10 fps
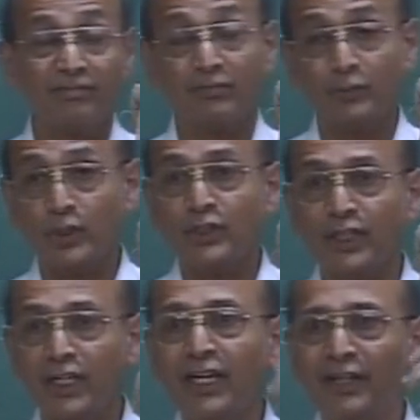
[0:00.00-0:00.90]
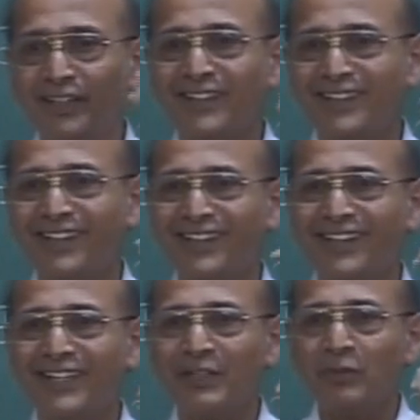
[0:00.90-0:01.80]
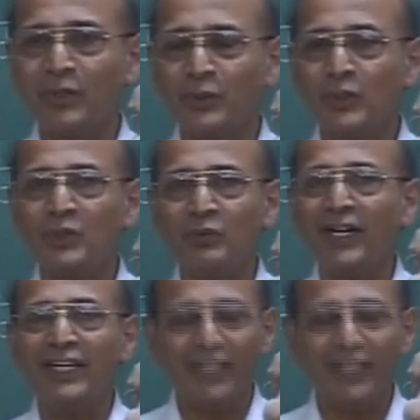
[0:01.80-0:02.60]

Fortunately, for those who find it